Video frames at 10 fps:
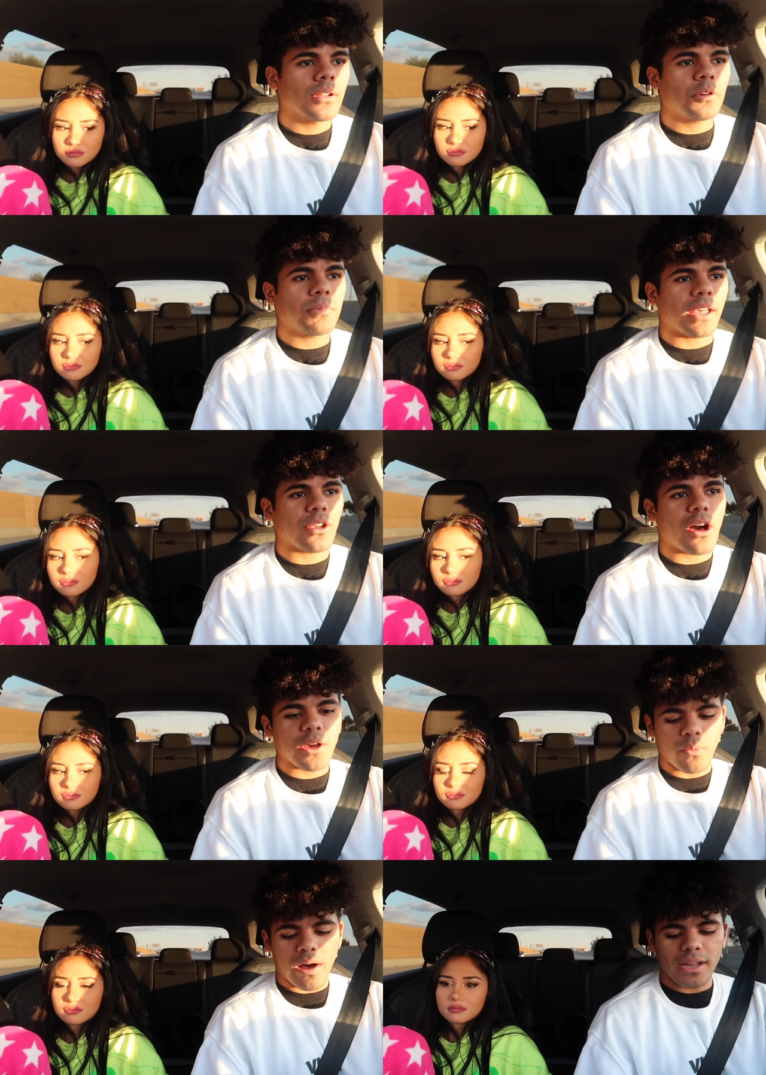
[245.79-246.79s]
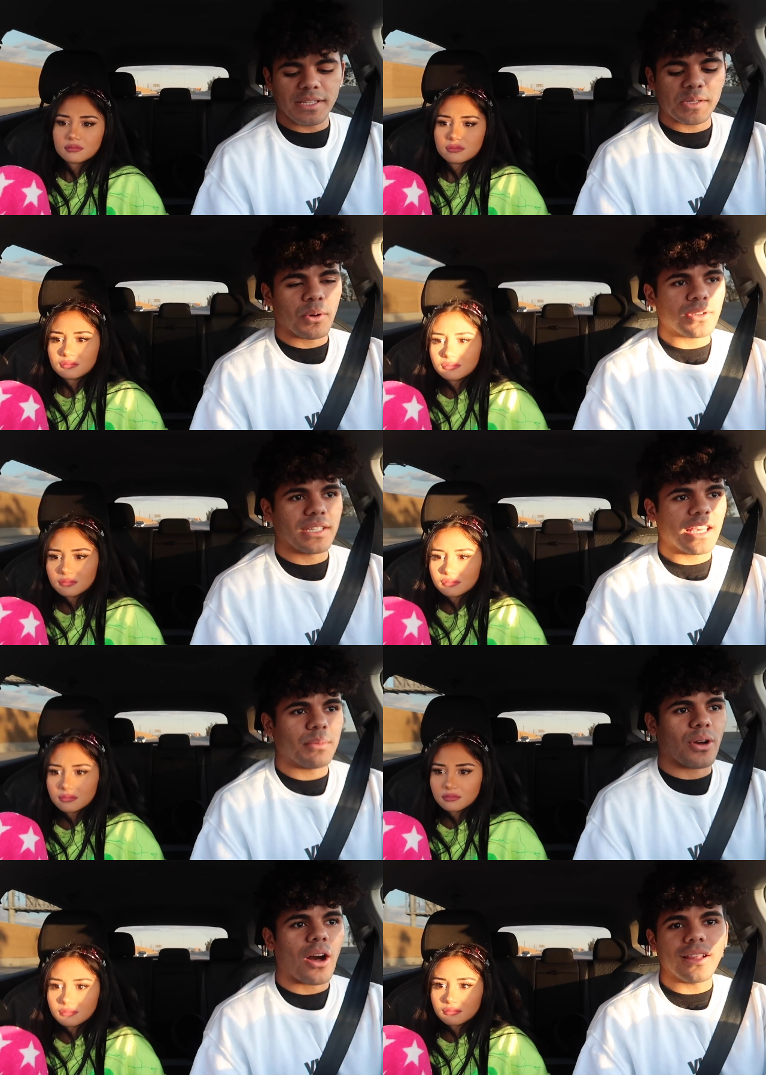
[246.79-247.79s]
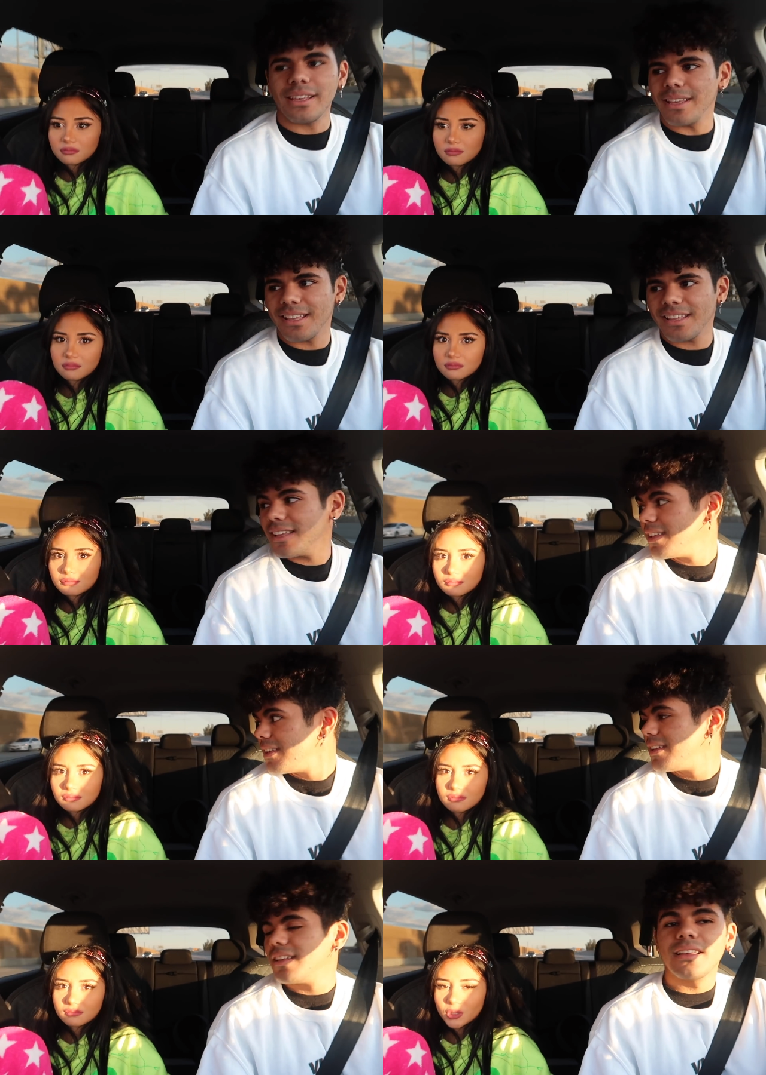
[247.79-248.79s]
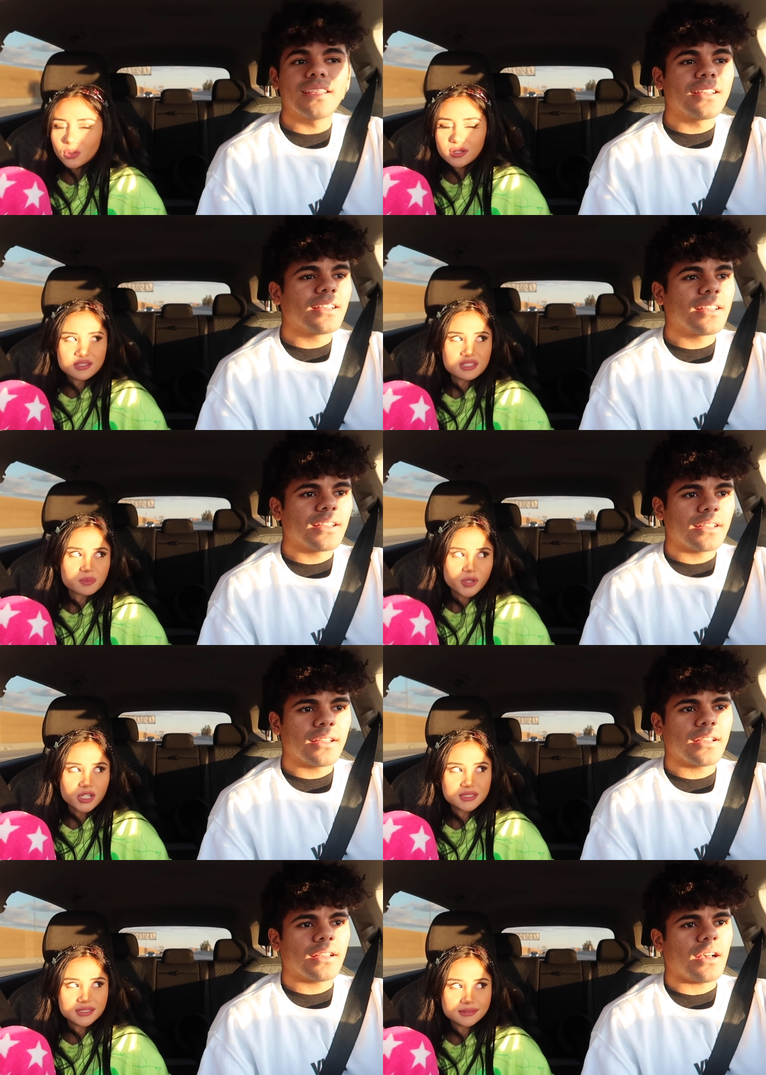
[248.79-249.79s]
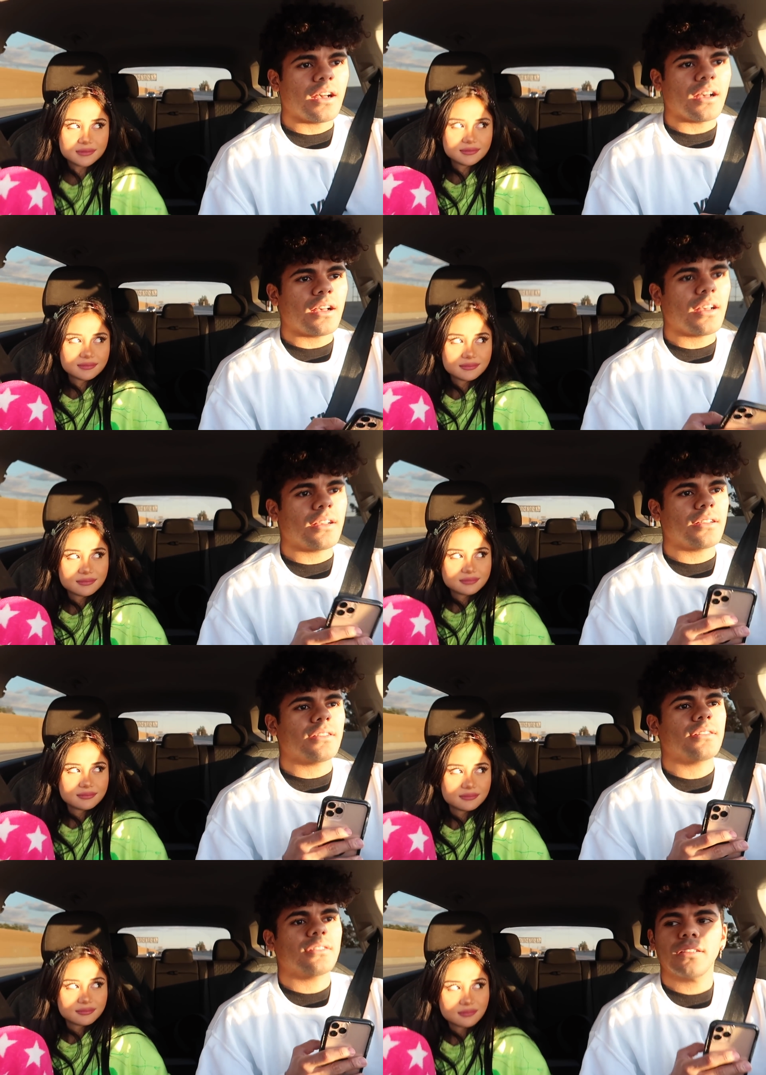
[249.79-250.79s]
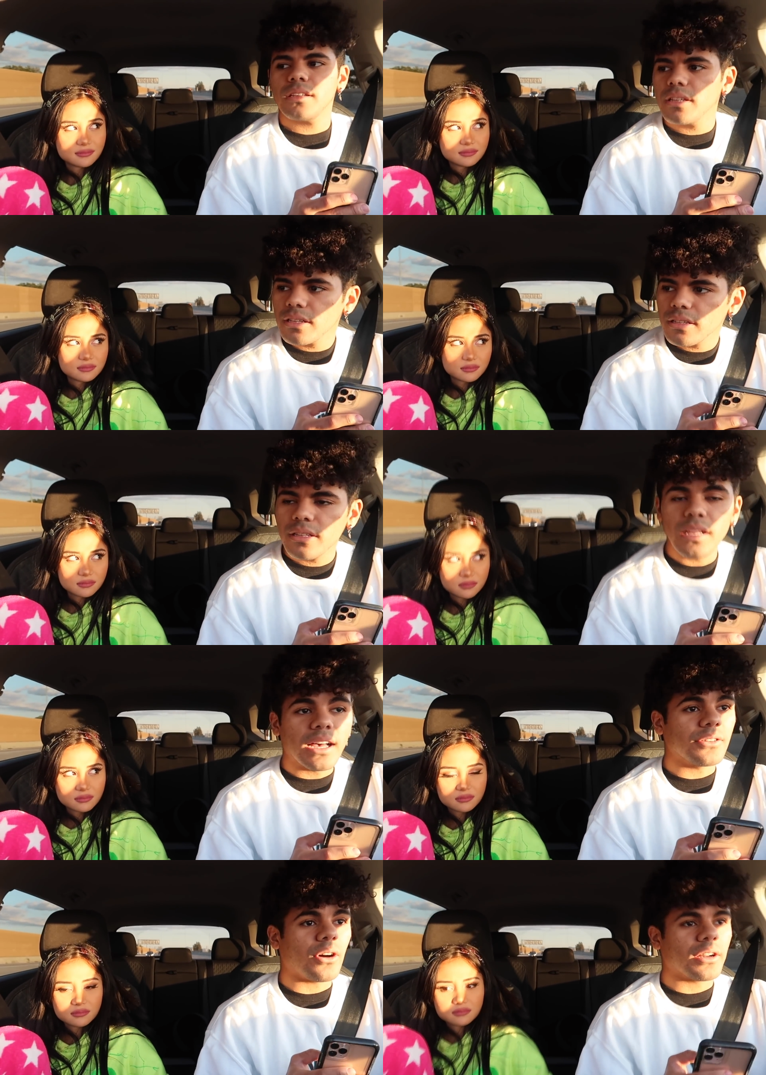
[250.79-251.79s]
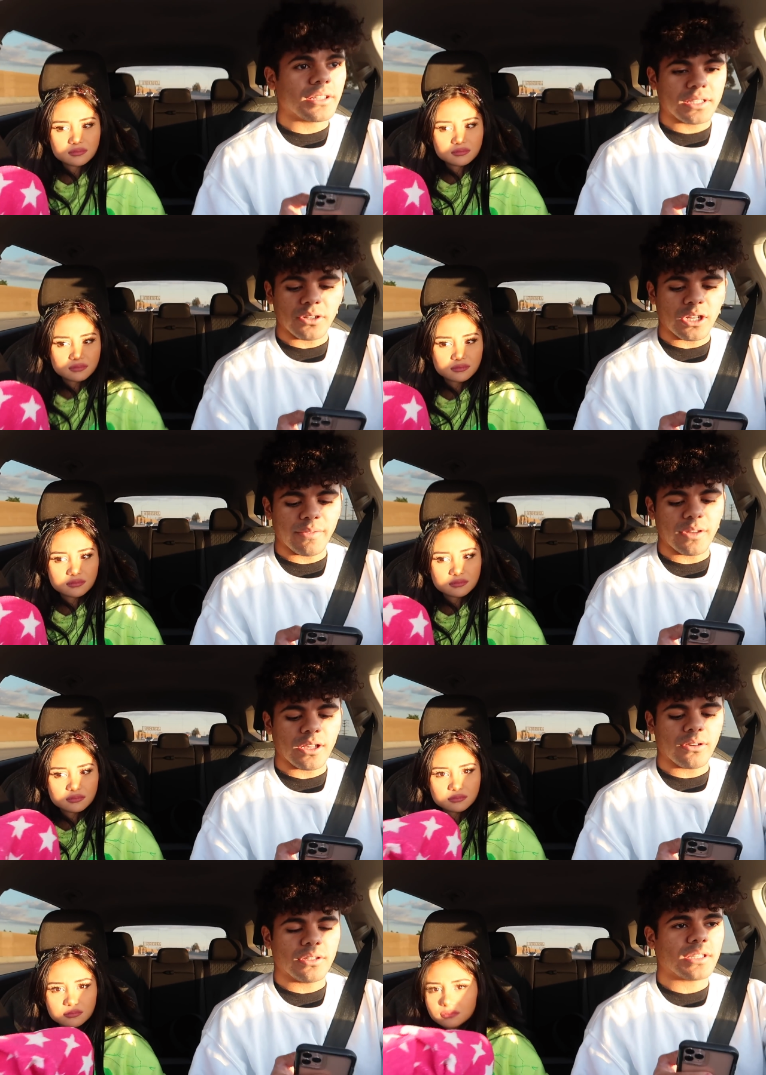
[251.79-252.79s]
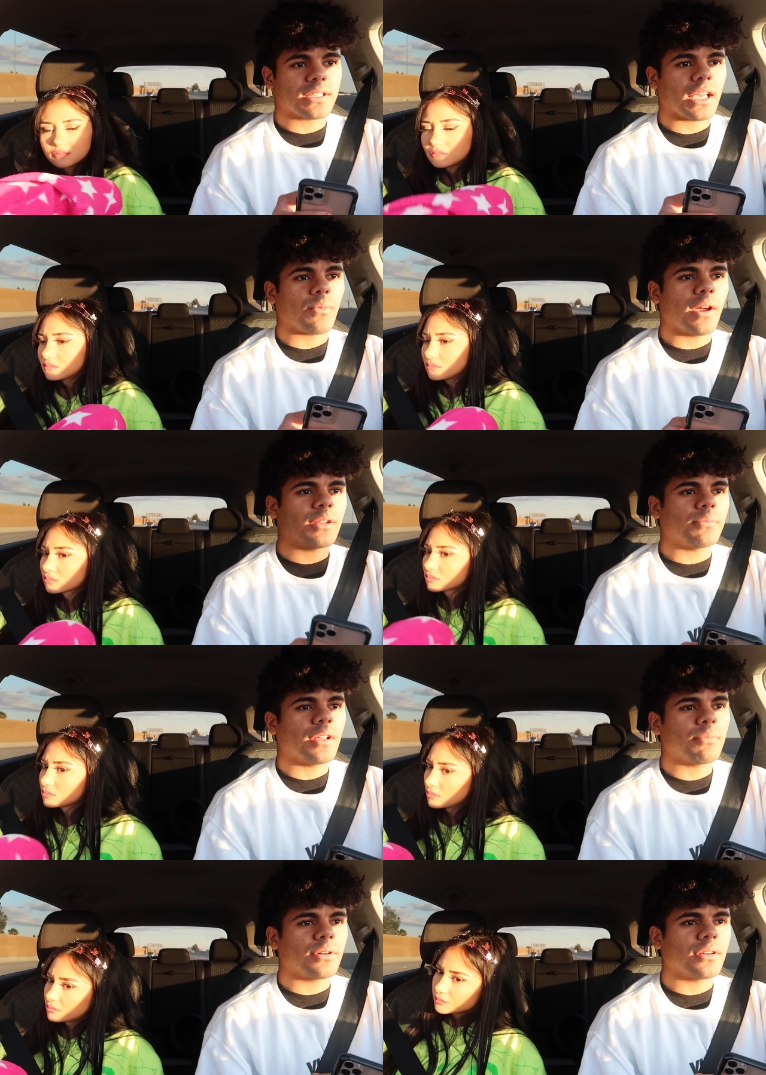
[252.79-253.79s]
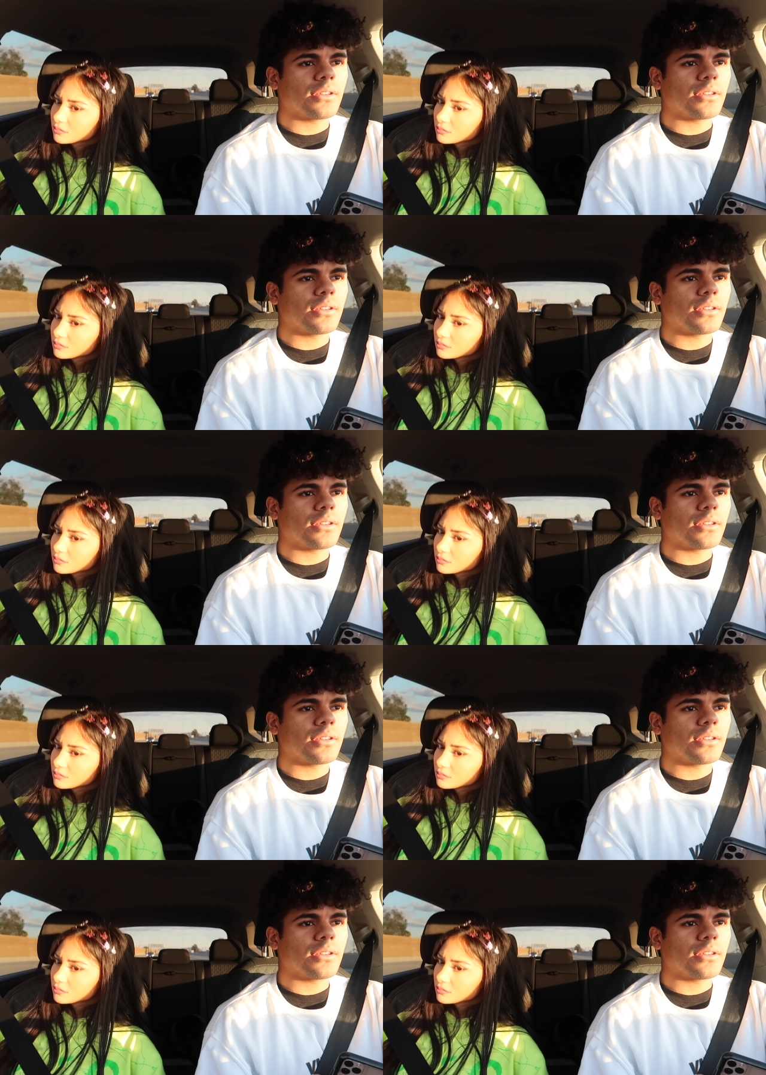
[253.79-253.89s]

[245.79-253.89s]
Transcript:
Speaker 1: Oh my God, why does this person keep calling? Who is this person? Uh, I honestly don't even know. It's just like a random number.